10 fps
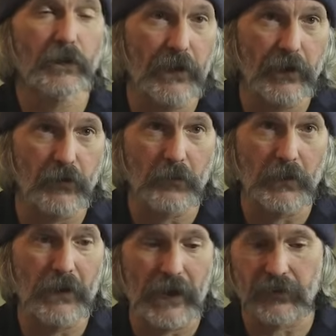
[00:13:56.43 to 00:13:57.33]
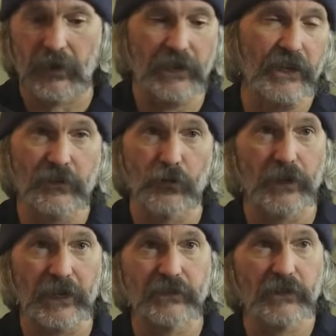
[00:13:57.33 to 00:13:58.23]
manner in my pack that I can get to it
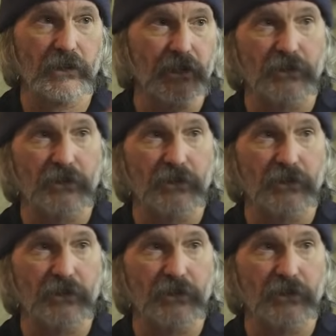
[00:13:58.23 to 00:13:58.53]
instantly.